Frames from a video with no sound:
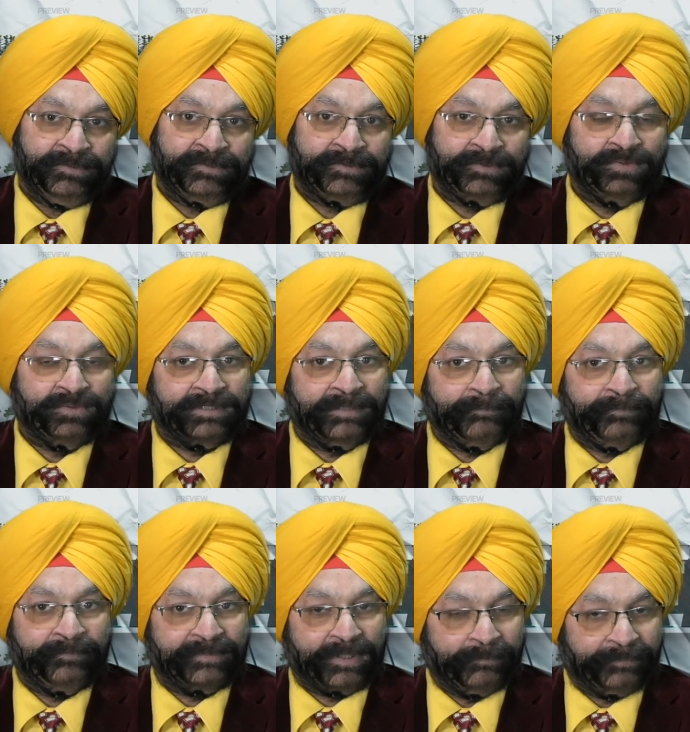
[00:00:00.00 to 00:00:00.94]
to
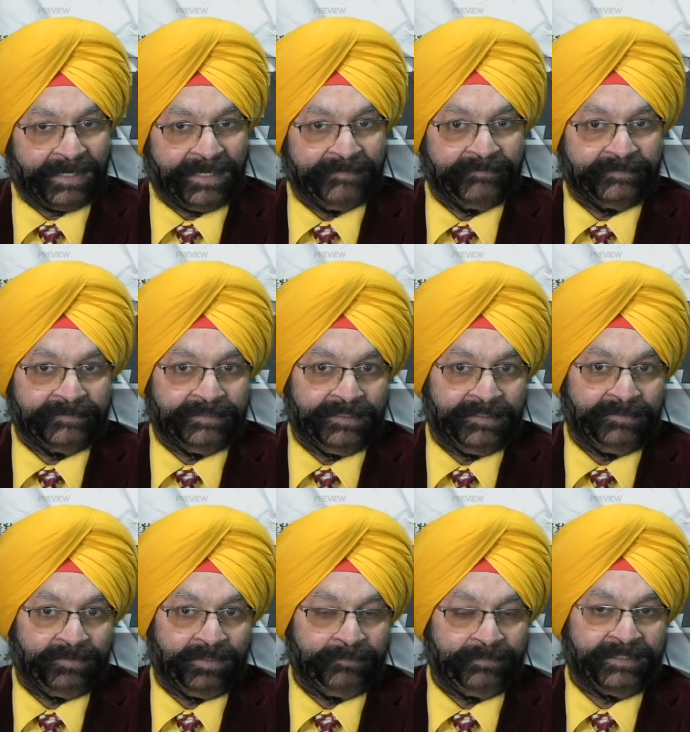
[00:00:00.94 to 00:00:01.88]
comply with
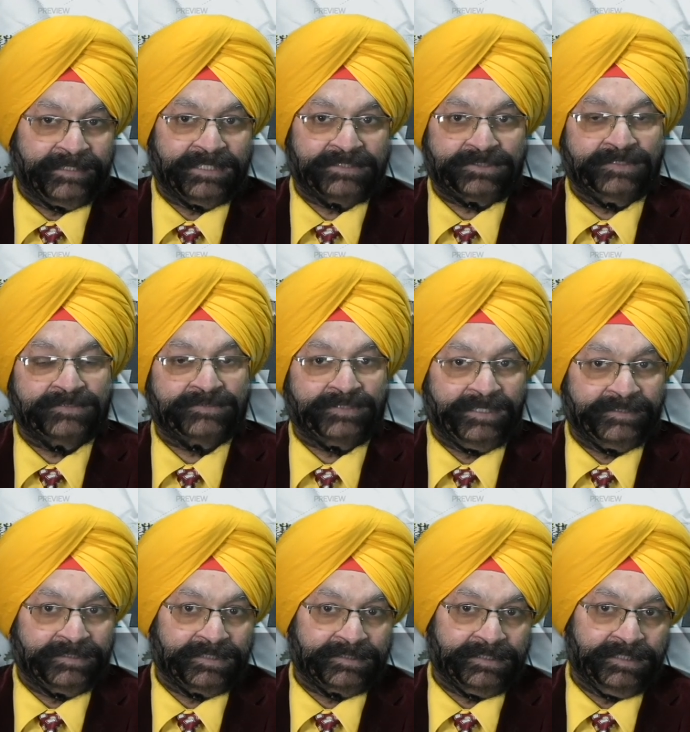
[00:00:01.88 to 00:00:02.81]
the obligations
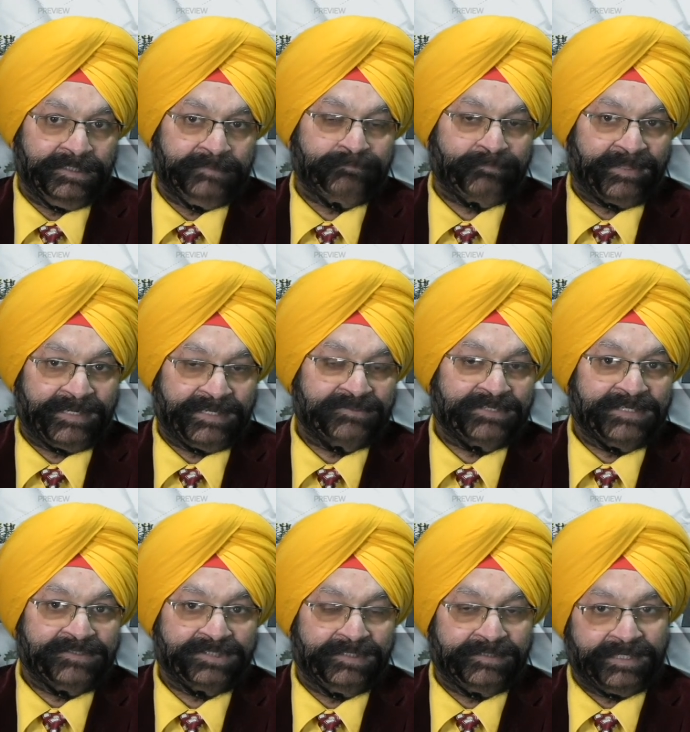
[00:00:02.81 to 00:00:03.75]
under the
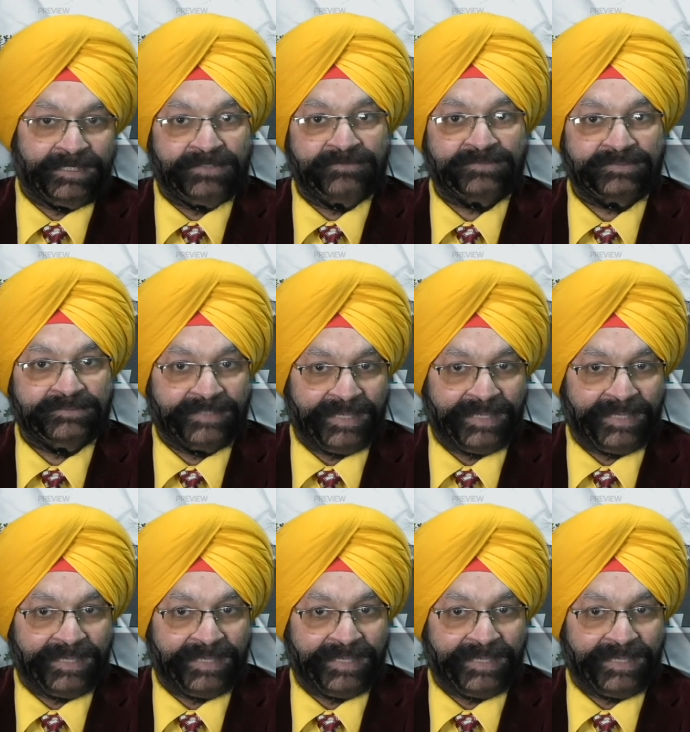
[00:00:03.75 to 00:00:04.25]
Residential Tenancies